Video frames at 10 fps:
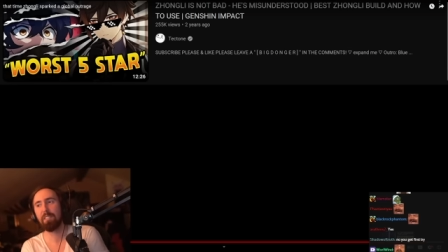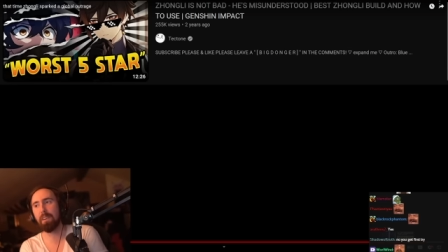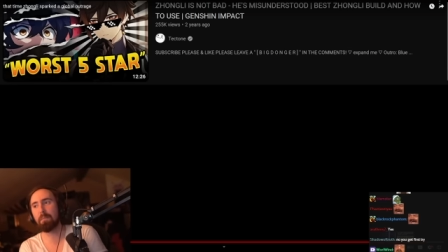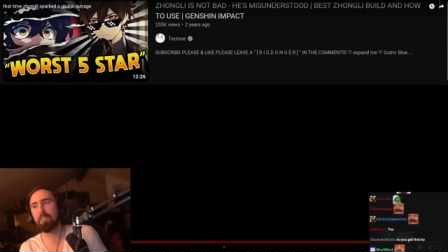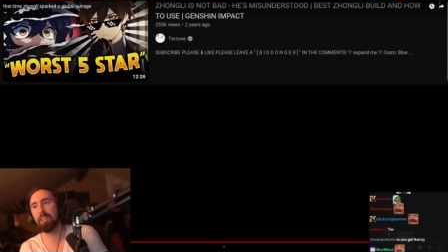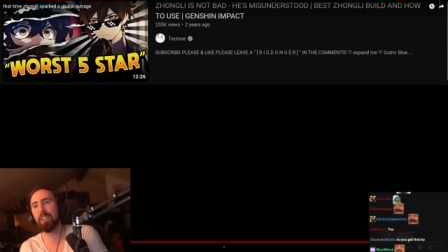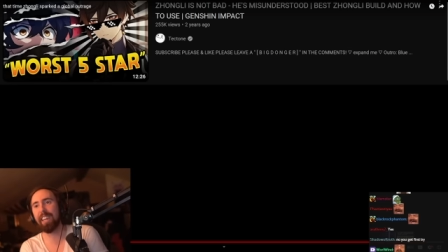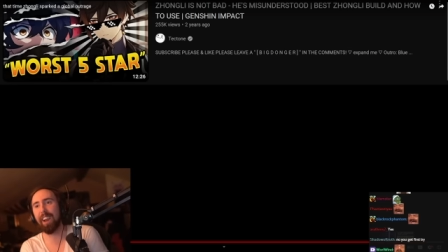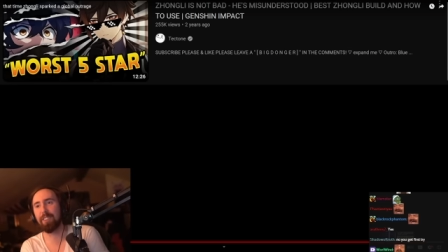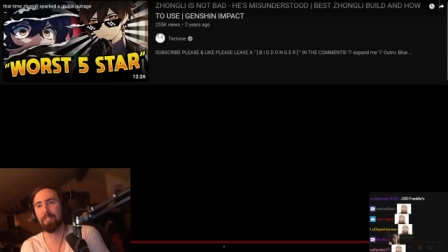From two
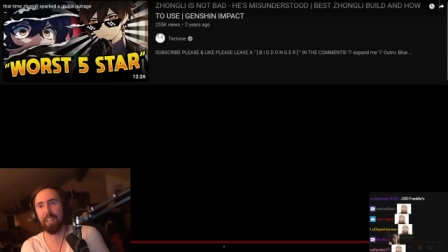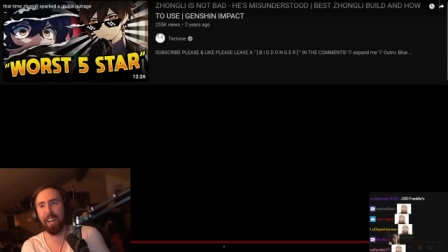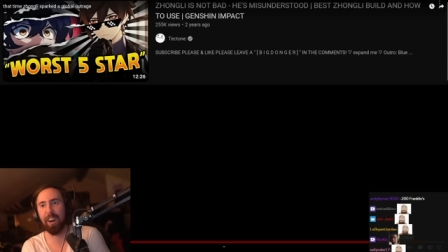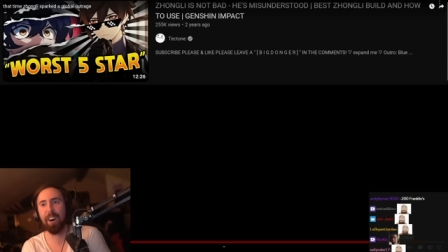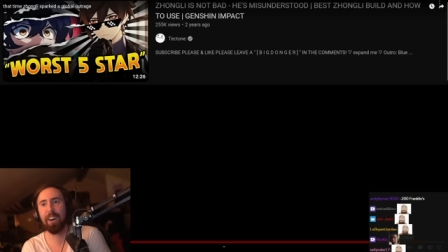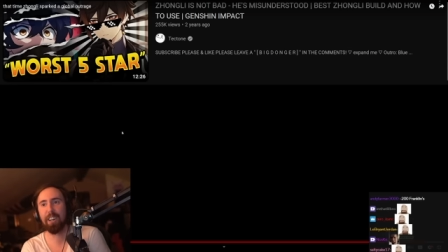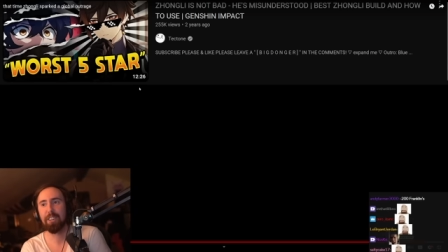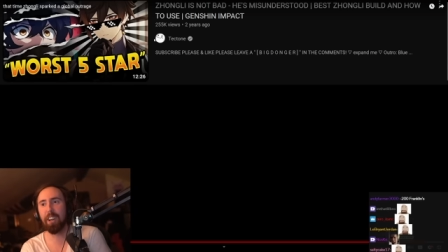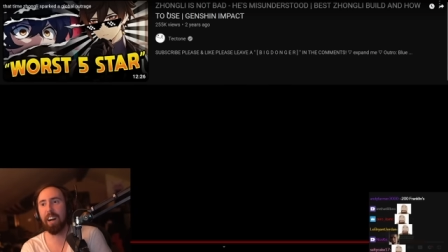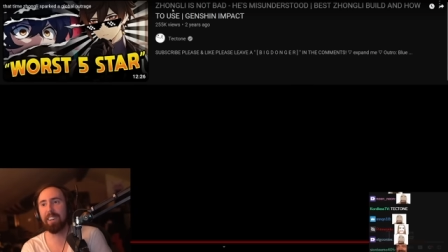years ago,
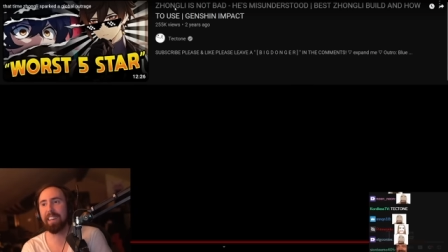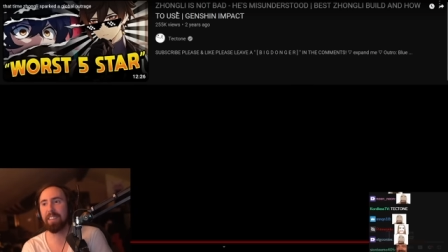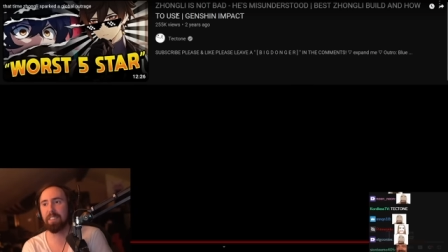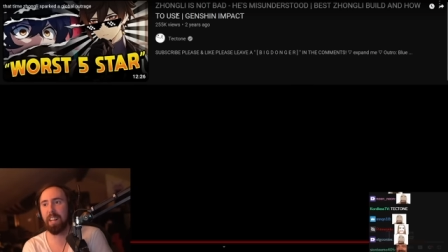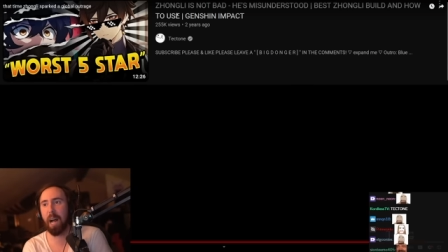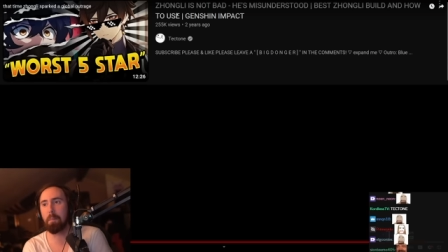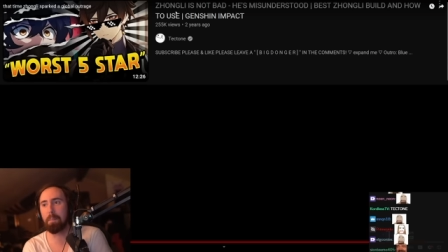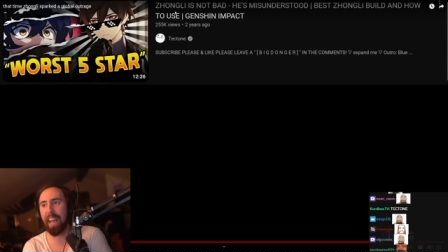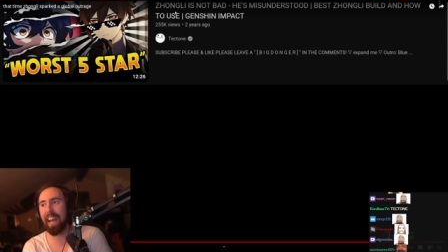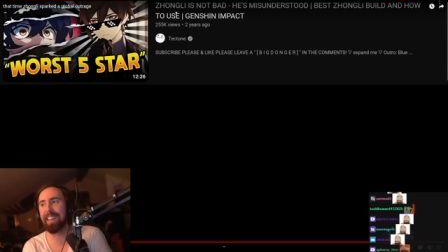Zhongli is
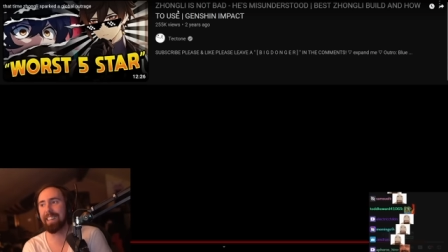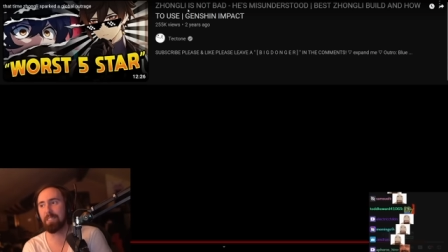not bad.